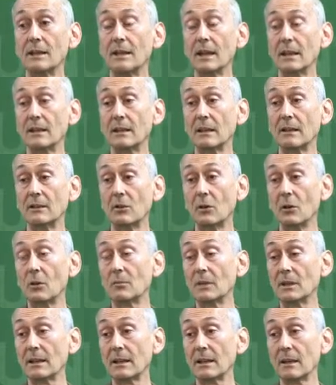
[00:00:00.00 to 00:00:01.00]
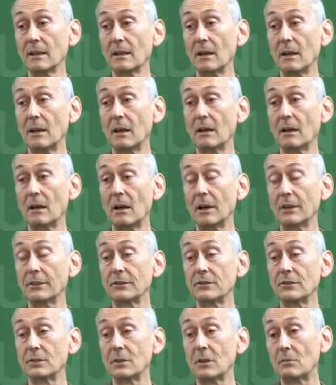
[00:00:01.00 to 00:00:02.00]
that normally
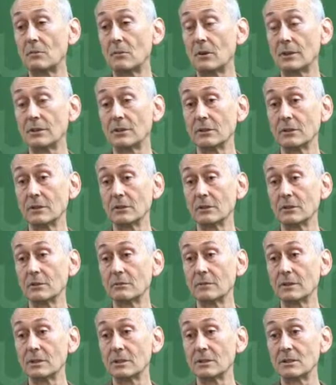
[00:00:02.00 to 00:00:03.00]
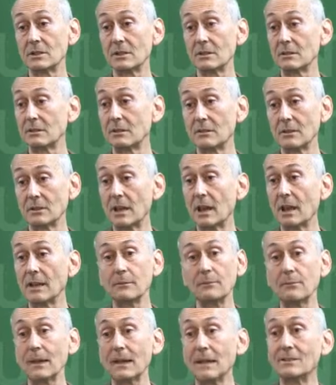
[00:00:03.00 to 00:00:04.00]
authors don't want you to do, which is to cut
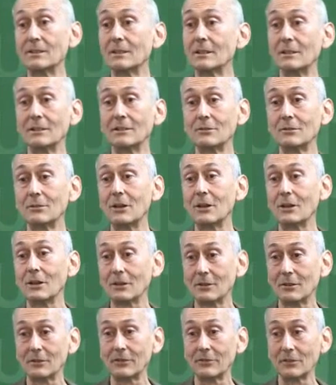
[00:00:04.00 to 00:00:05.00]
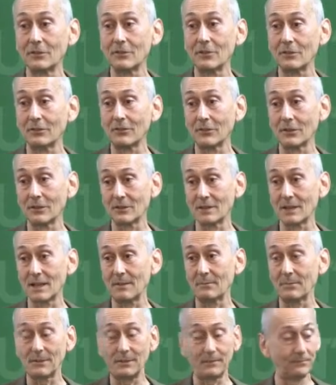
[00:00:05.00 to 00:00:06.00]
and paste it into an article of your own, for
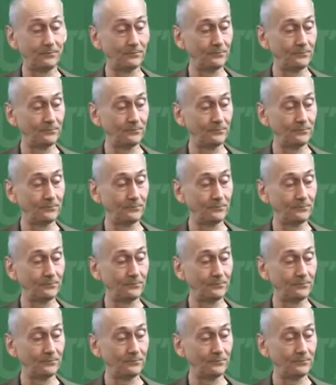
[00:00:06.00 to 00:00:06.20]
example.